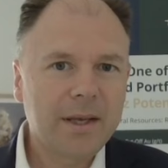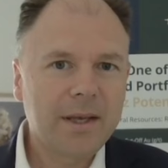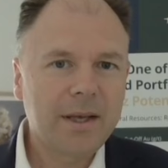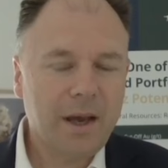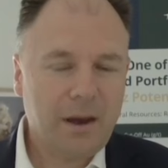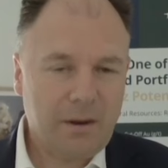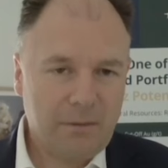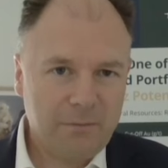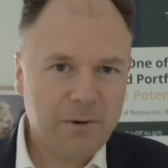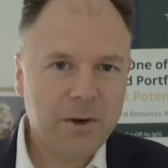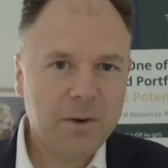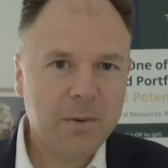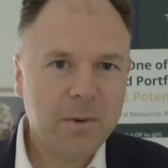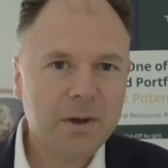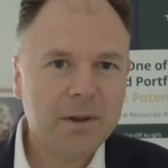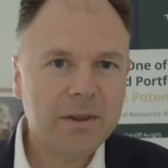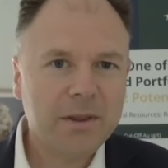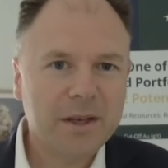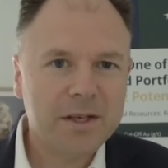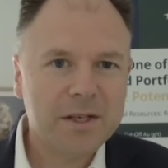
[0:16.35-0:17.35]
Yeah, I'm very
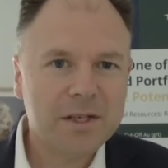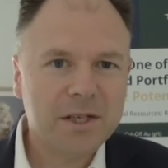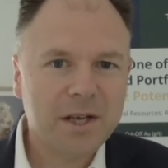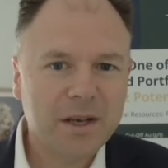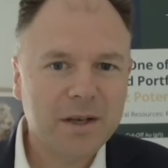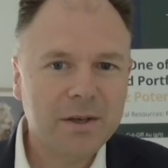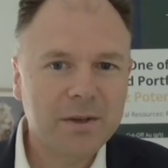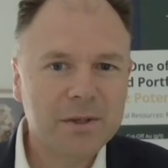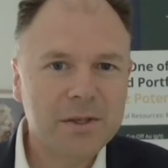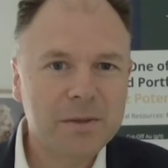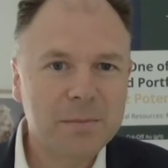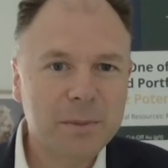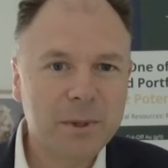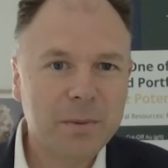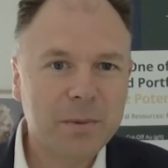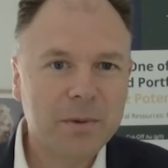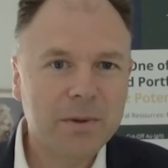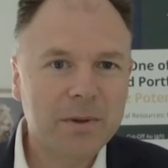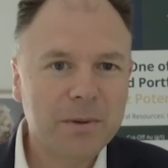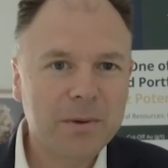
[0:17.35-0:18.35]
well, thanks, Shae. Good to
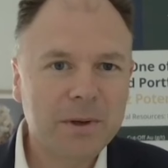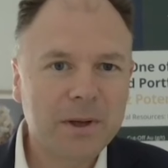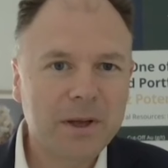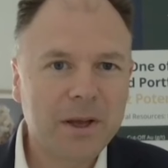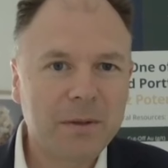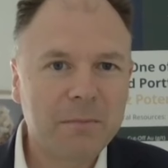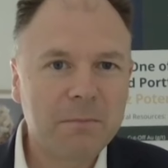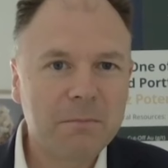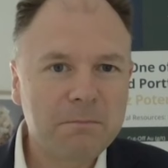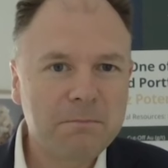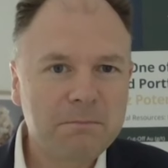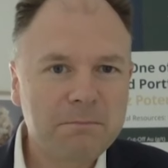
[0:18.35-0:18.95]
be with you again.